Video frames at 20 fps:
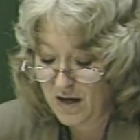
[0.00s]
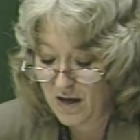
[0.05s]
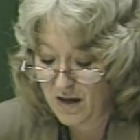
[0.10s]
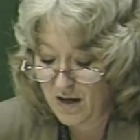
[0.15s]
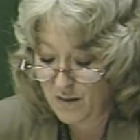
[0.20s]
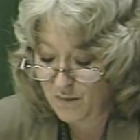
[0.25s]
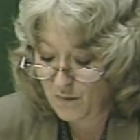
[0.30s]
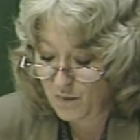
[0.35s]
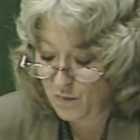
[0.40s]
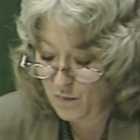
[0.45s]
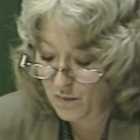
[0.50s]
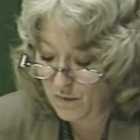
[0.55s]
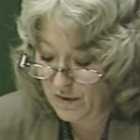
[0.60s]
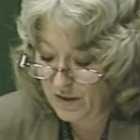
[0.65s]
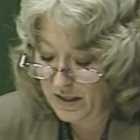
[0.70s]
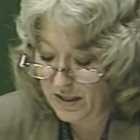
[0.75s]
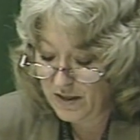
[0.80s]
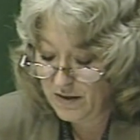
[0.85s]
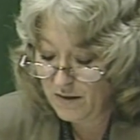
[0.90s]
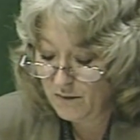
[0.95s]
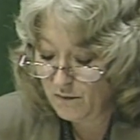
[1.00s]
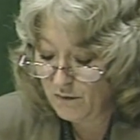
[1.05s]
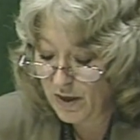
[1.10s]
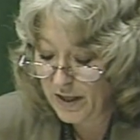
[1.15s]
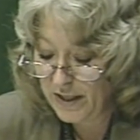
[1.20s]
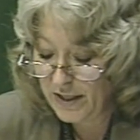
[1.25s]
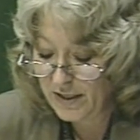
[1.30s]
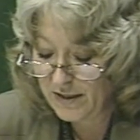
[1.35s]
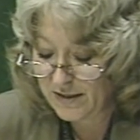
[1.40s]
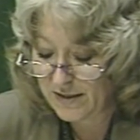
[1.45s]
Um, In the
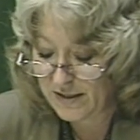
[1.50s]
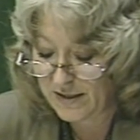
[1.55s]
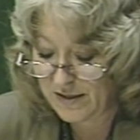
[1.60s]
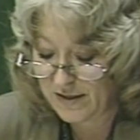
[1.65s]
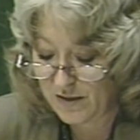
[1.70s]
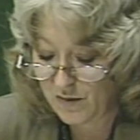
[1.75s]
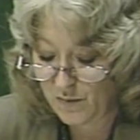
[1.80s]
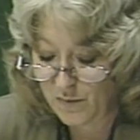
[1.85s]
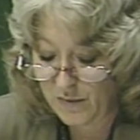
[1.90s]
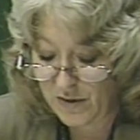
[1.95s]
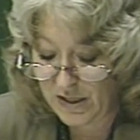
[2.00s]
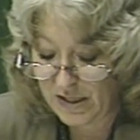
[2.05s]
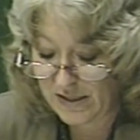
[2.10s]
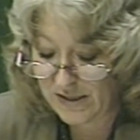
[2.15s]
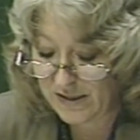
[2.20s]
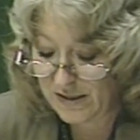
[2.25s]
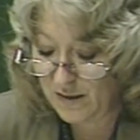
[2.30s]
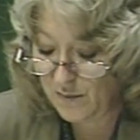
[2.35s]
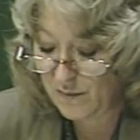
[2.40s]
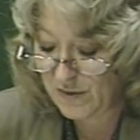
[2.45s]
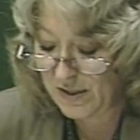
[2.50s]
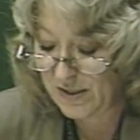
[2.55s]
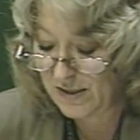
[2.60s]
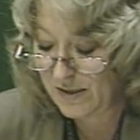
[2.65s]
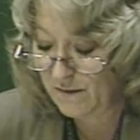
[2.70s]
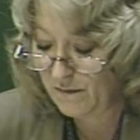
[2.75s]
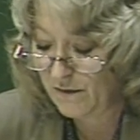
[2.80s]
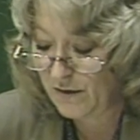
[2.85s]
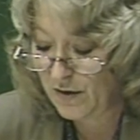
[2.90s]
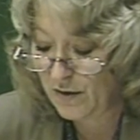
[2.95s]
writing system, it seems
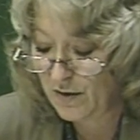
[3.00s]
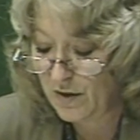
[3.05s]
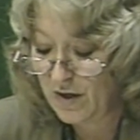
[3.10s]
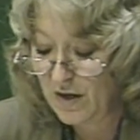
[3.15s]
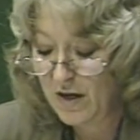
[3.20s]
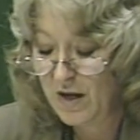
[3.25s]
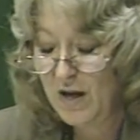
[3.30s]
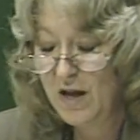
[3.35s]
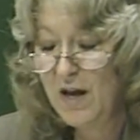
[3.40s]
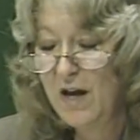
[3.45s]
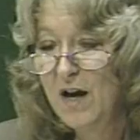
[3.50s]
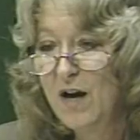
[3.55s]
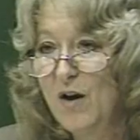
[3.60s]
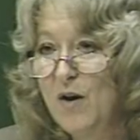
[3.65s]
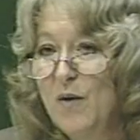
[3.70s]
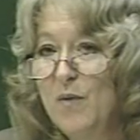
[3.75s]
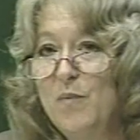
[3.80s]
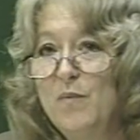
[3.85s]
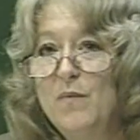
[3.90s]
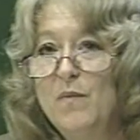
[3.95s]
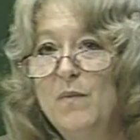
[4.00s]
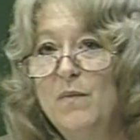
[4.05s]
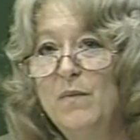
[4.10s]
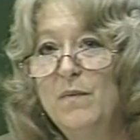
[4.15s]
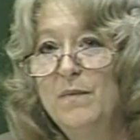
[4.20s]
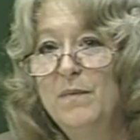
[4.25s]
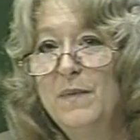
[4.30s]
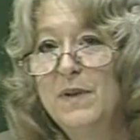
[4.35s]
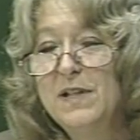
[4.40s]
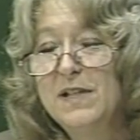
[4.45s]
as if there are
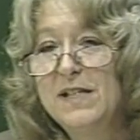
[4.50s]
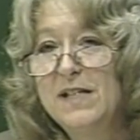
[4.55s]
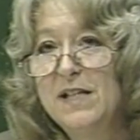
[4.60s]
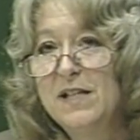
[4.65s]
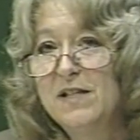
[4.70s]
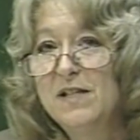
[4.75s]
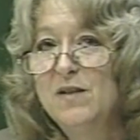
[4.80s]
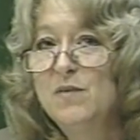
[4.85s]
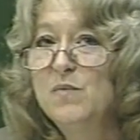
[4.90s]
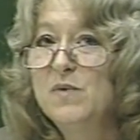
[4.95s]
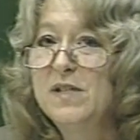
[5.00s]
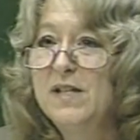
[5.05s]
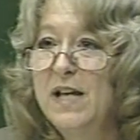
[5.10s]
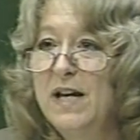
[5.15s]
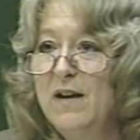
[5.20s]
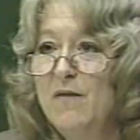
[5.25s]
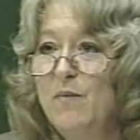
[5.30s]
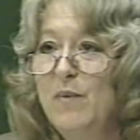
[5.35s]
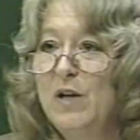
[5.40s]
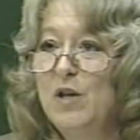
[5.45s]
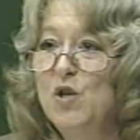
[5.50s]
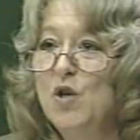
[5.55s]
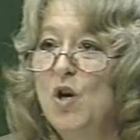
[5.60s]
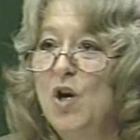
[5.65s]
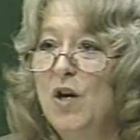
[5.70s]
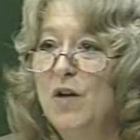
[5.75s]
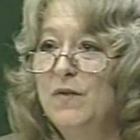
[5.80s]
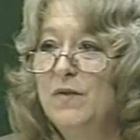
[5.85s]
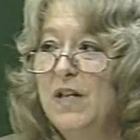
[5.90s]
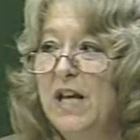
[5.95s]
systems that have been
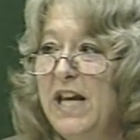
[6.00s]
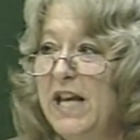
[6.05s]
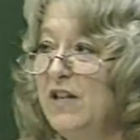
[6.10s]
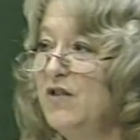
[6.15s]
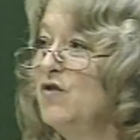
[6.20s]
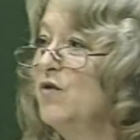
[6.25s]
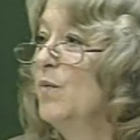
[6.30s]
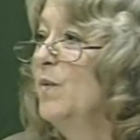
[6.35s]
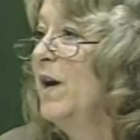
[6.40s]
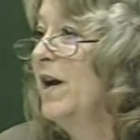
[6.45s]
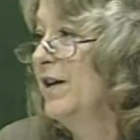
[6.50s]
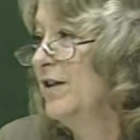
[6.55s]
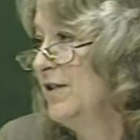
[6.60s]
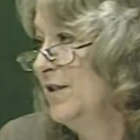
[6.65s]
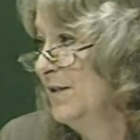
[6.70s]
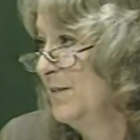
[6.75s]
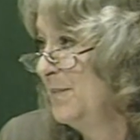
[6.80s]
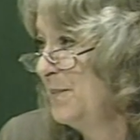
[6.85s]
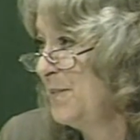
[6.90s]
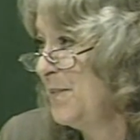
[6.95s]
called indirect.